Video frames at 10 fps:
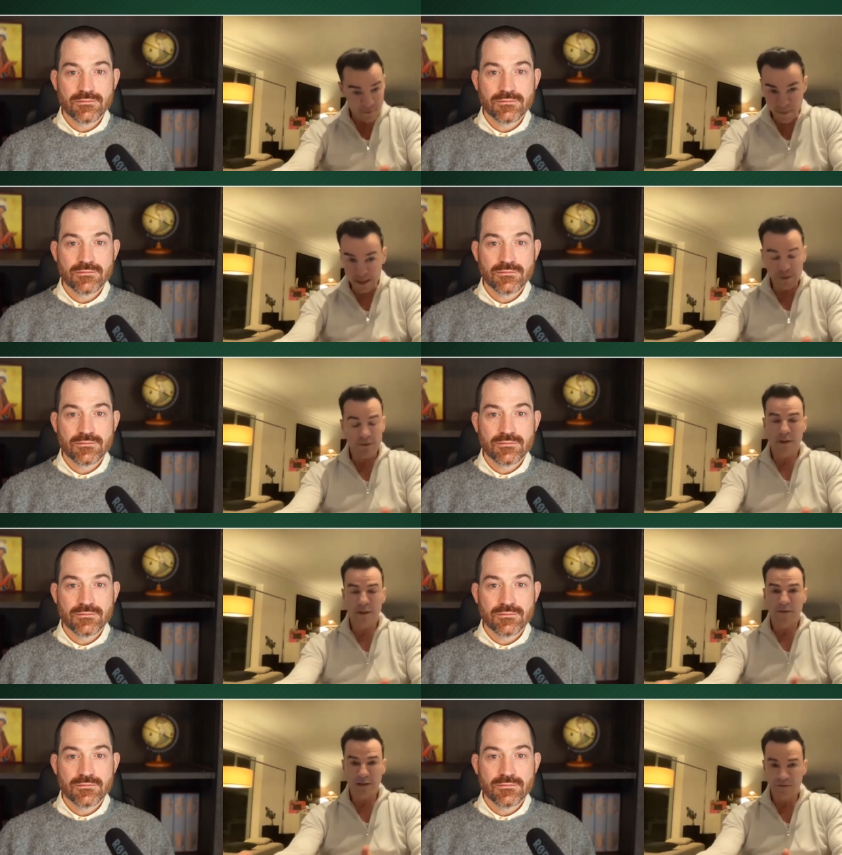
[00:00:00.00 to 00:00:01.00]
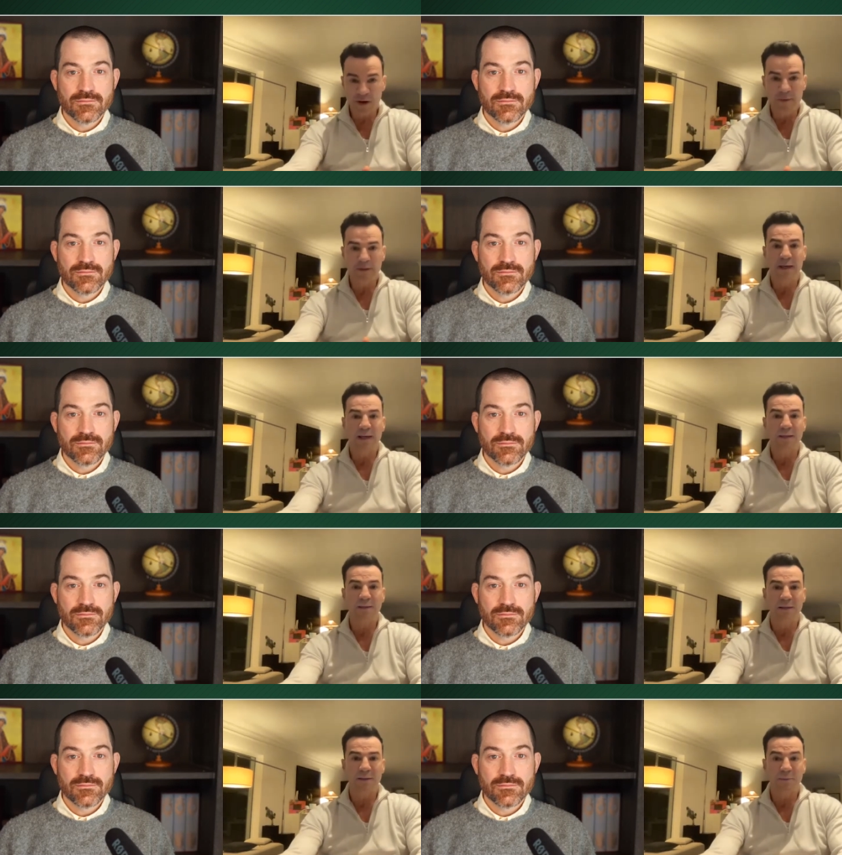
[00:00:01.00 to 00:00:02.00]
Speaker 1: medical services, pharma
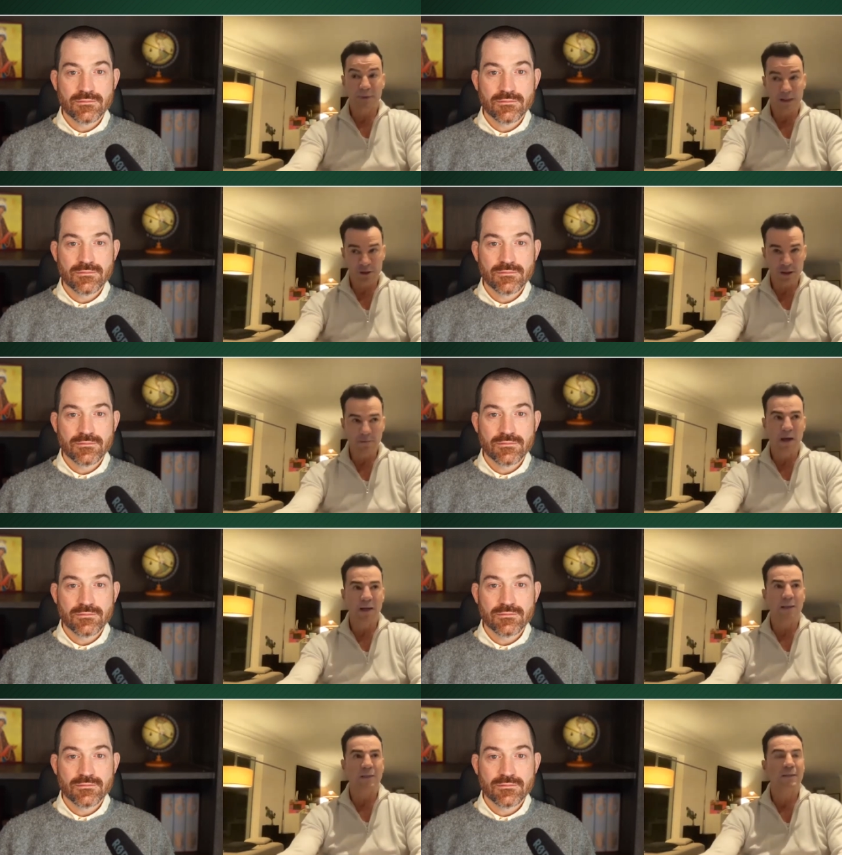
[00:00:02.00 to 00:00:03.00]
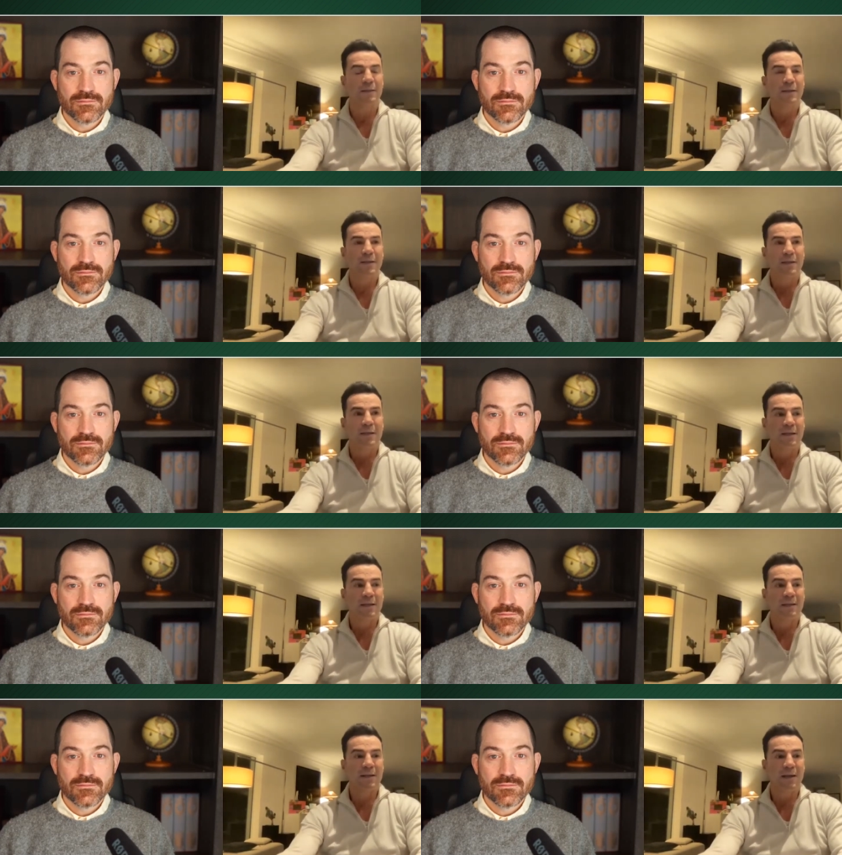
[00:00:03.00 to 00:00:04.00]
tech, uh, potentially mining,
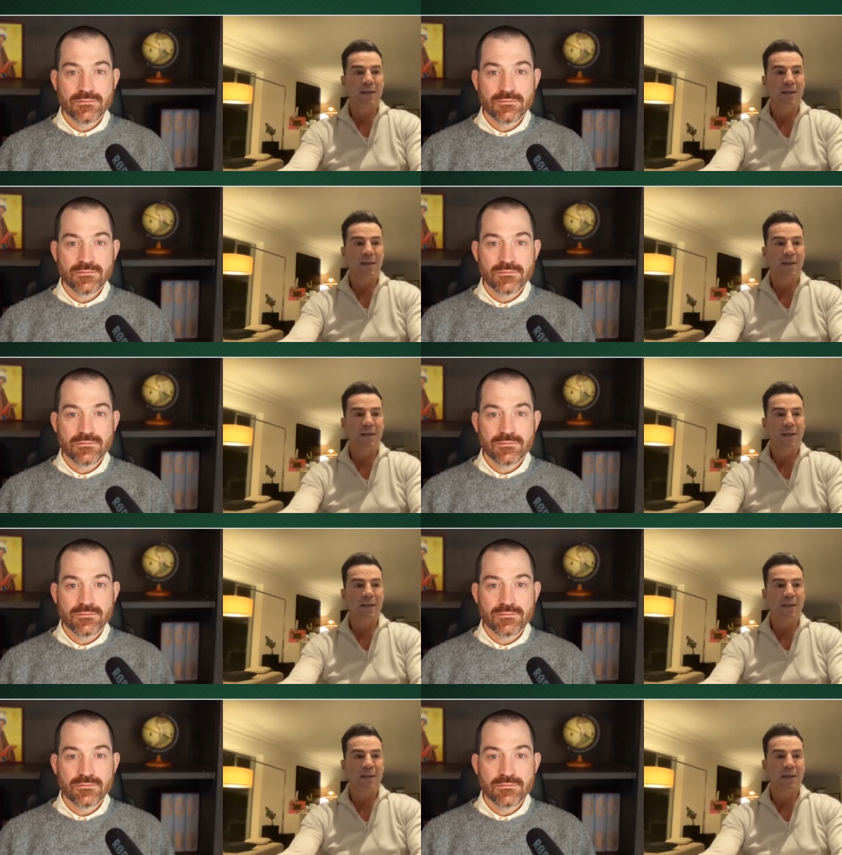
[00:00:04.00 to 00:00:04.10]
uh,